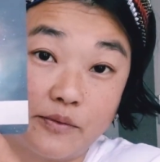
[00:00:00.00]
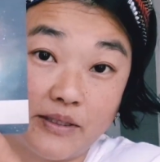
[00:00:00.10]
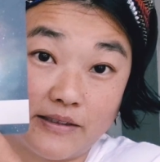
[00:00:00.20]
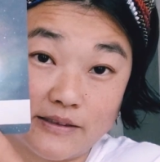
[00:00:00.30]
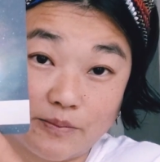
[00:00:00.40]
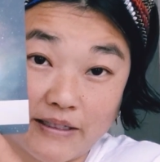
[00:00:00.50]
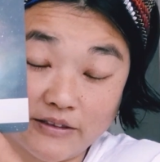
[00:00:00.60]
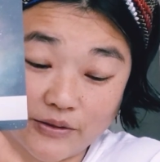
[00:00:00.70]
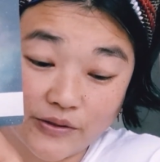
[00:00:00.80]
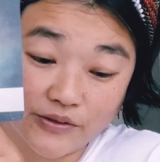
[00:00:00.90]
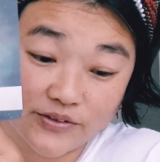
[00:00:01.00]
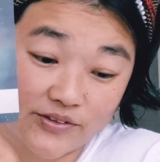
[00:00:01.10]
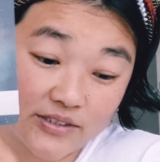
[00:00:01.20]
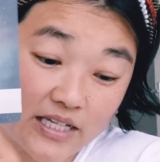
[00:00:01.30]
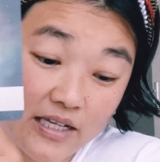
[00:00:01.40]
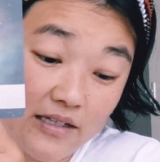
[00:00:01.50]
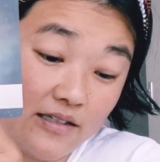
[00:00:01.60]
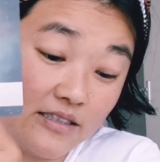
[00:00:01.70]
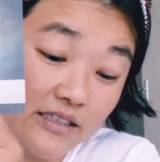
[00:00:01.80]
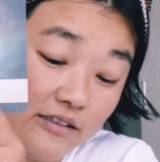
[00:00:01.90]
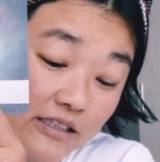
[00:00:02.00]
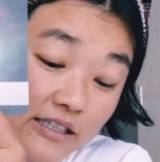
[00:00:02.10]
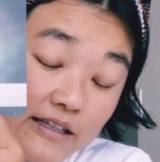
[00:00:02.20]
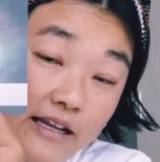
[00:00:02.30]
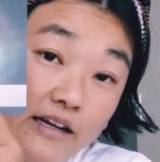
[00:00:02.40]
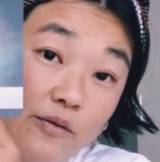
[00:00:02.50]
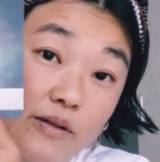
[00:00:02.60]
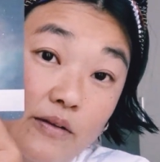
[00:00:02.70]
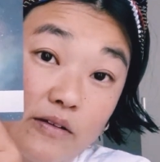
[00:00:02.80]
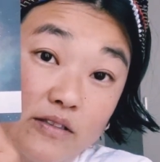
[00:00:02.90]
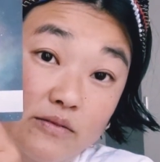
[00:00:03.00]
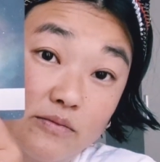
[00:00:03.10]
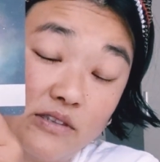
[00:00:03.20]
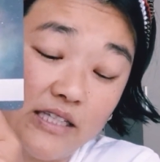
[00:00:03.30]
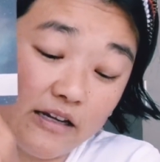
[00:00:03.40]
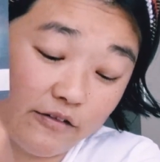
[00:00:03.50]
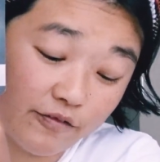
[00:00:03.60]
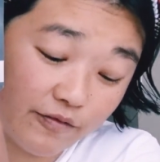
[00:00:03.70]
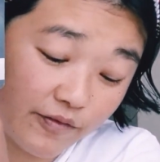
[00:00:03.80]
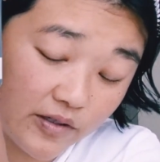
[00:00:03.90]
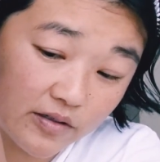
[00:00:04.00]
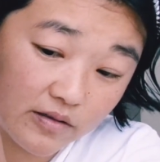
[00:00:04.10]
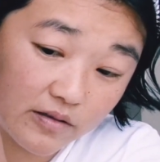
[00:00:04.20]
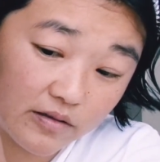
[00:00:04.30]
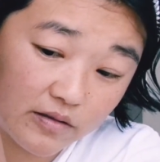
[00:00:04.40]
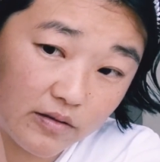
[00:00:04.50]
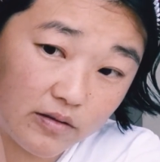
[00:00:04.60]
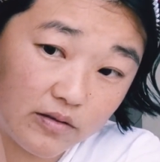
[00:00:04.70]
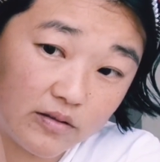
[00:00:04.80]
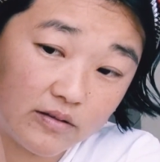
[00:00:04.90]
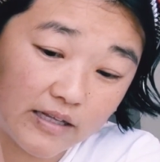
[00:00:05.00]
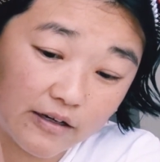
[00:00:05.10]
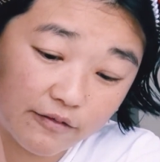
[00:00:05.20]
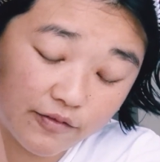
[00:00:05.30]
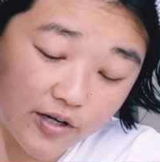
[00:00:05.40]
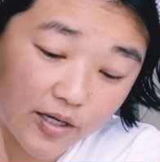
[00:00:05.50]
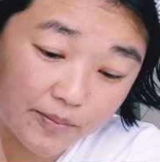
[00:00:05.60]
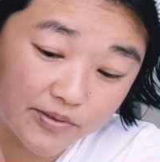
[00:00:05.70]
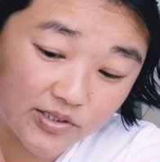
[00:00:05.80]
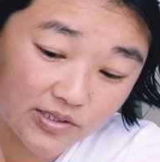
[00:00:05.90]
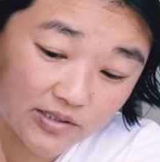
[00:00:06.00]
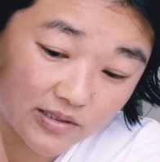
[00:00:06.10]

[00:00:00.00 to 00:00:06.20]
with his pentacles, and it's literally there with the ten of cups.